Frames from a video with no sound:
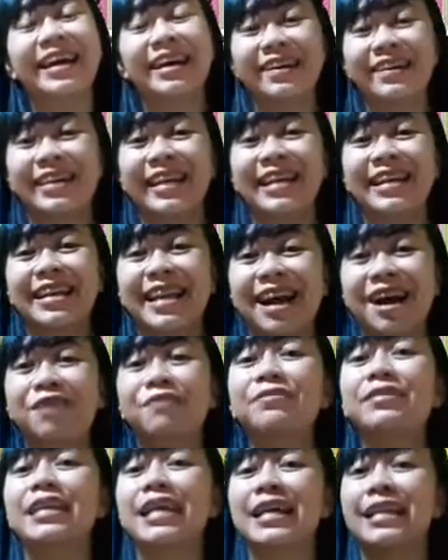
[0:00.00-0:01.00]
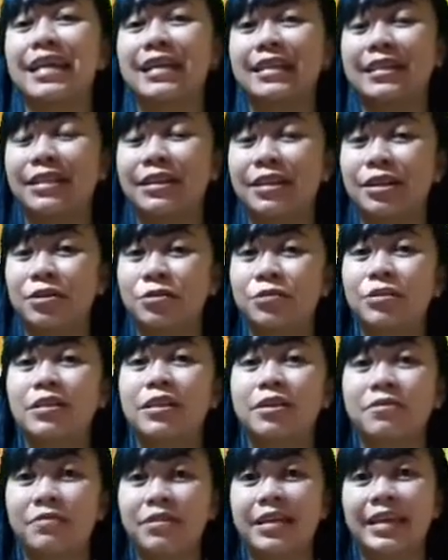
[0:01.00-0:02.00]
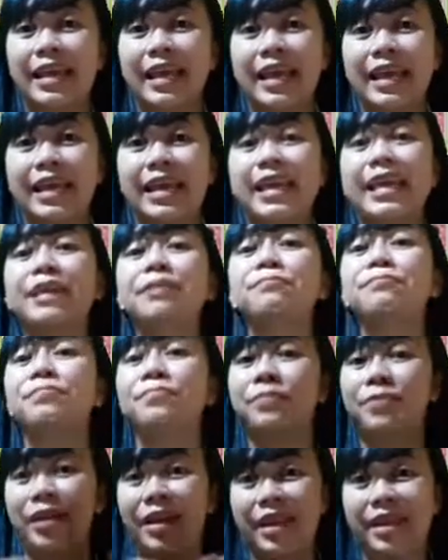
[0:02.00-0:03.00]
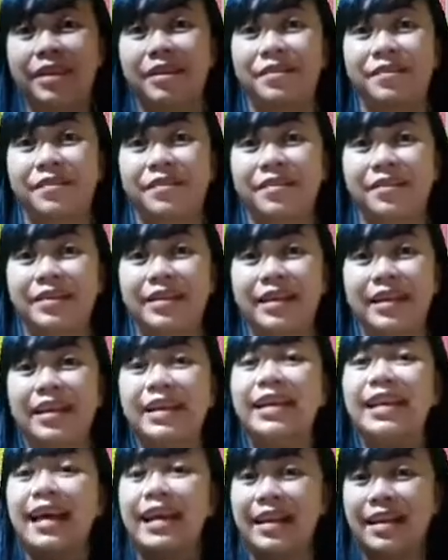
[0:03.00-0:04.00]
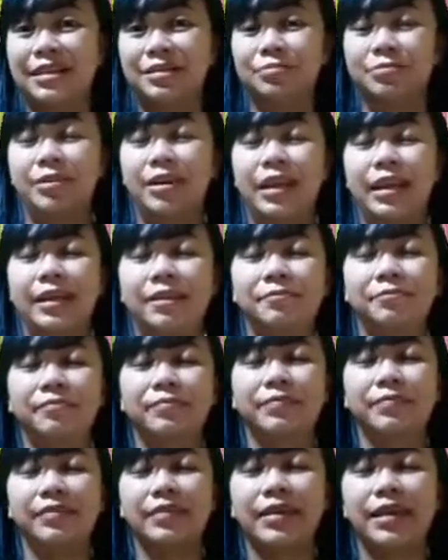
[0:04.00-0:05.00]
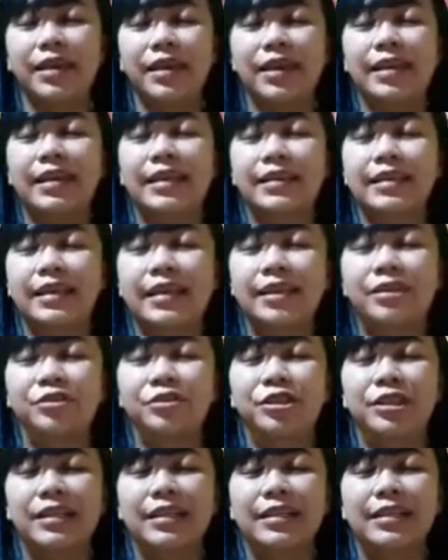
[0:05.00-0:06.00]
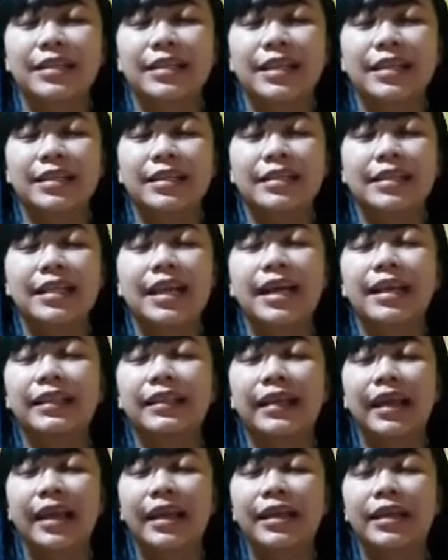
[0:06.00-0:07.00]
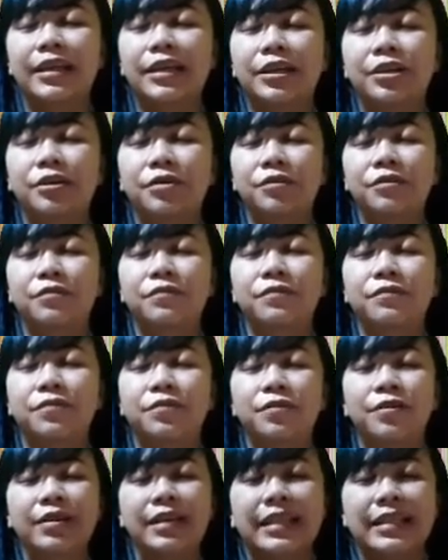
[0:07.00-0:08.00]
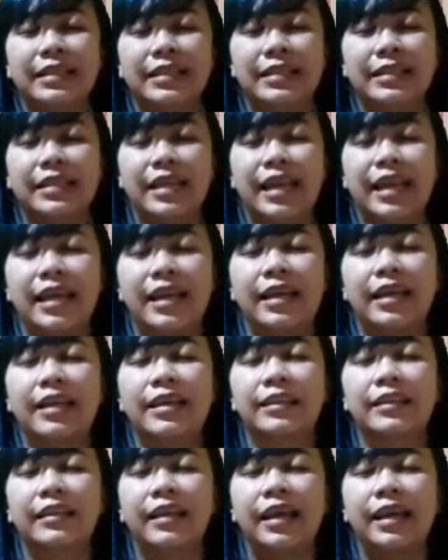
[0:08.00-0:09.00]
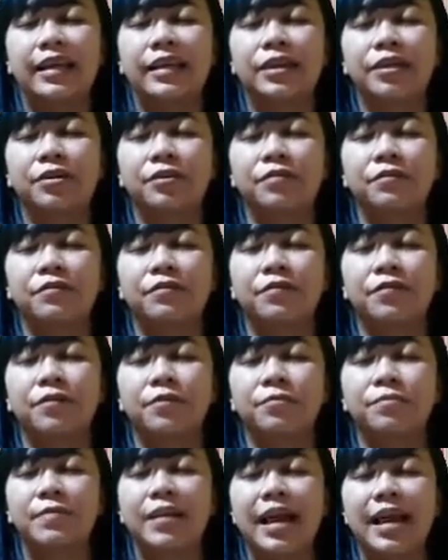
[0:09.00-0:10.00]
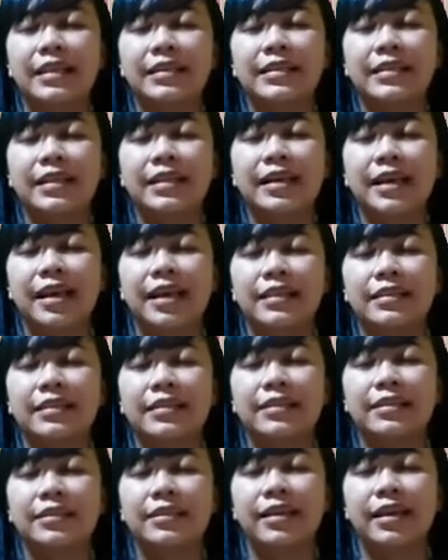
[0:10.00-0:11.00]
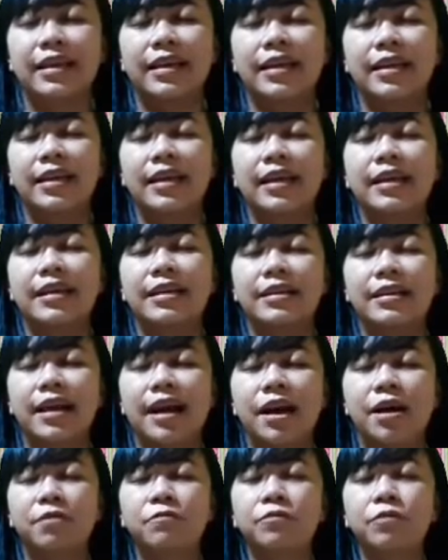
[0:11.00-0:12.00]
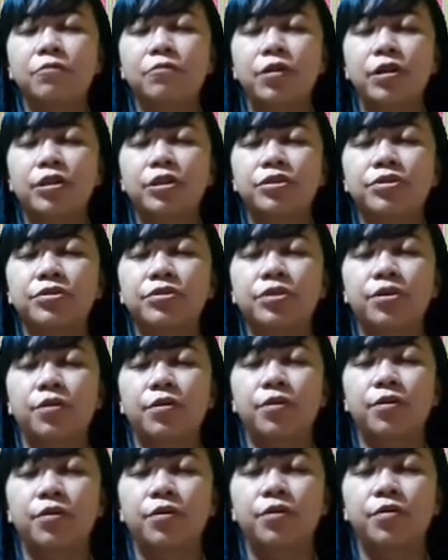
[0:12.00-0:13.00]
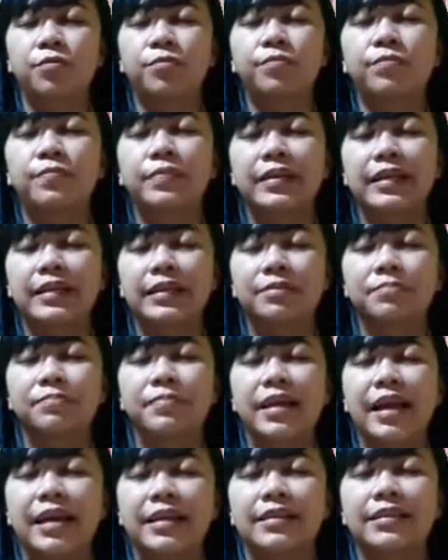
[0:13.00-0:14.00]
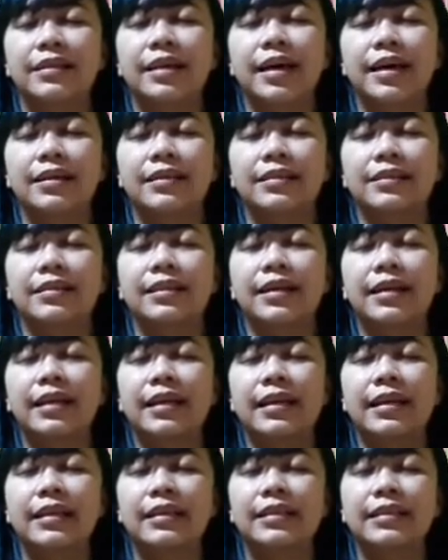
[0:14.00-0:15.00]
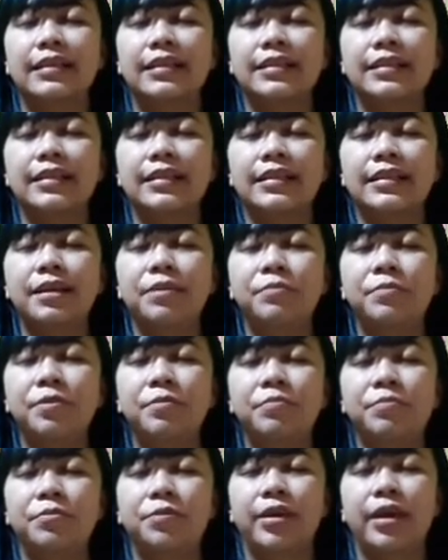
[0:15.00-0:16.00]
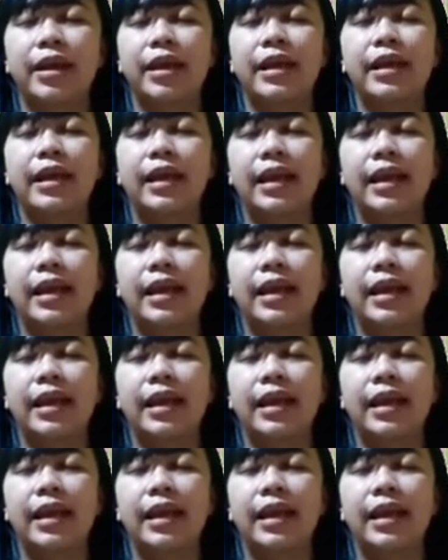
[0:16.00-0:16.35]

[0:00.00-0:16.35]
Okay, now let us close our day in prayer. Let us pray. Dear Jesus, thank you for this day. Thank you for blessing us today. Now we want to go home. Please bless us. In Jesus' name we pray.